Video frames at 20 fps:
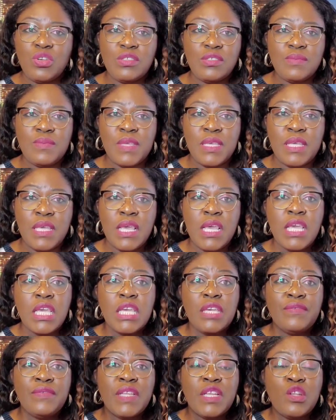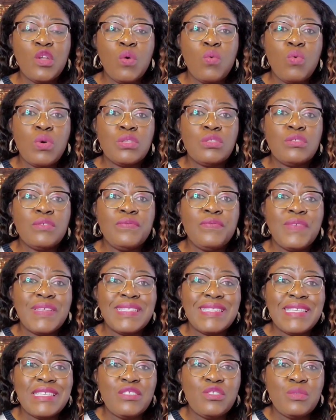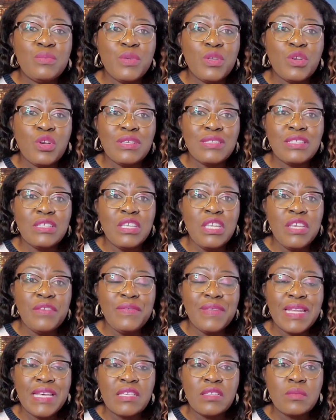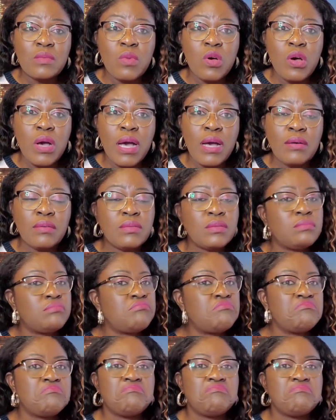Trust me. If they don't want to visit you because you live in a small house,